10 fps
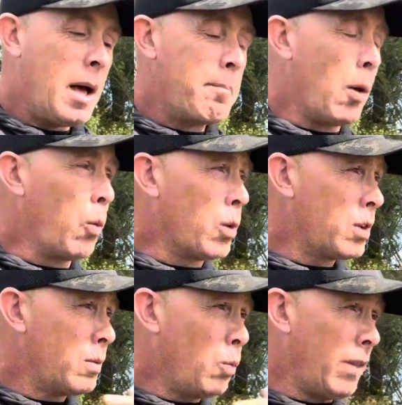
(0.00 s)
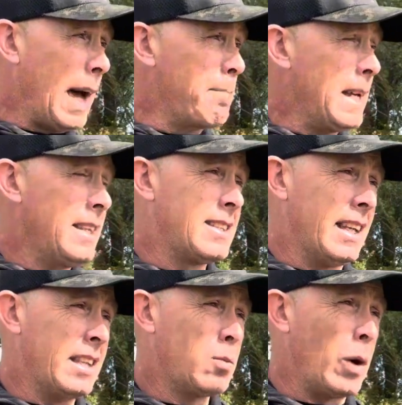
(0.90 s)
but what that means
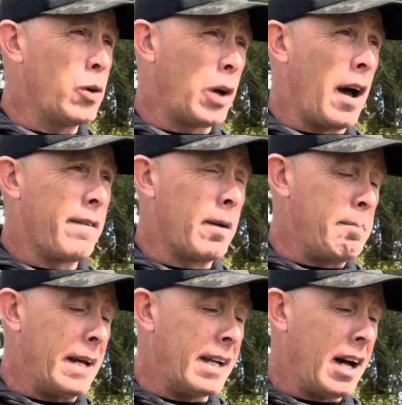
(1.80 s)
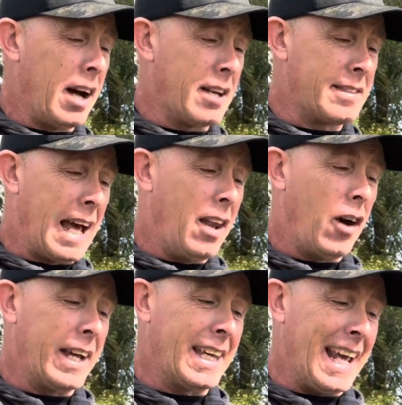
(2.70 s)
is when you're going for a big cast, that
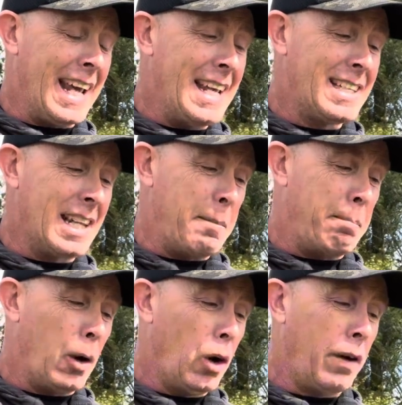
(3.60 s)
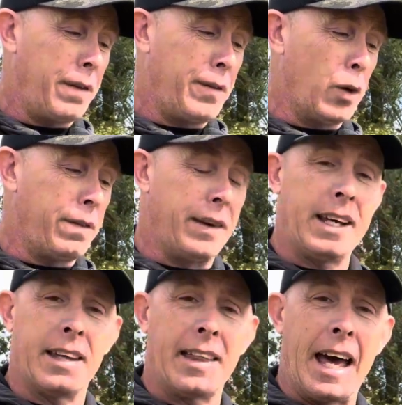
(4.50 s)
line can easily pull off of your
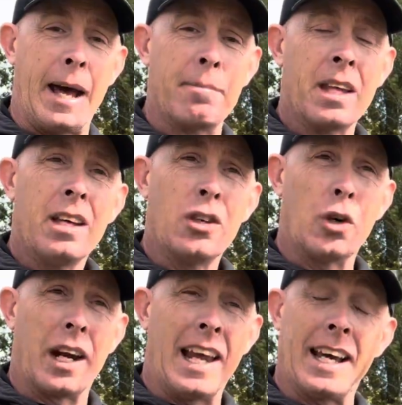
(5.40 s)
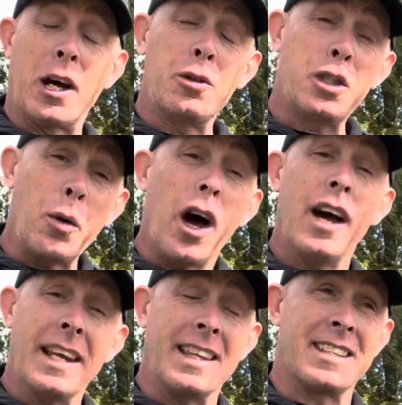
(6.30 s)
finger there. You're going to let go too
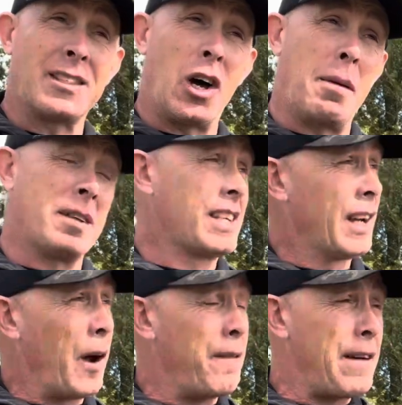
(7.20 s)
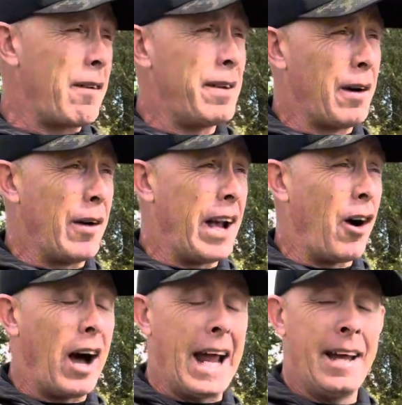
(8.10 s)
early this time. It's going to go very, very
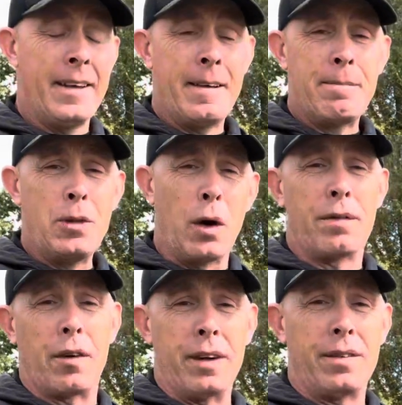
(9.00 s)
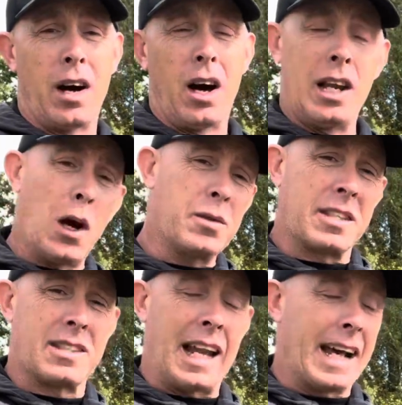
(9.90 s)
high, not very far, loads of
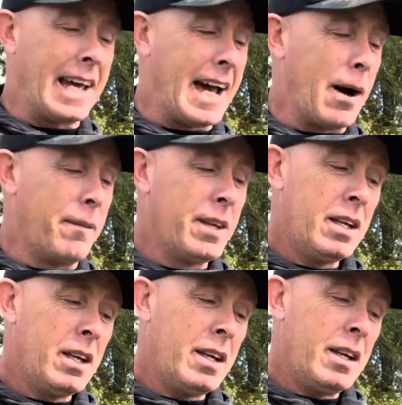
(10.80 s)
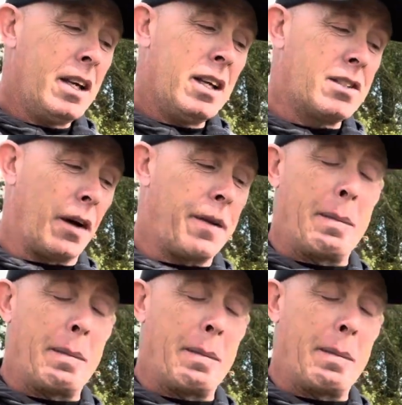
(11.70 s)
slack out. So for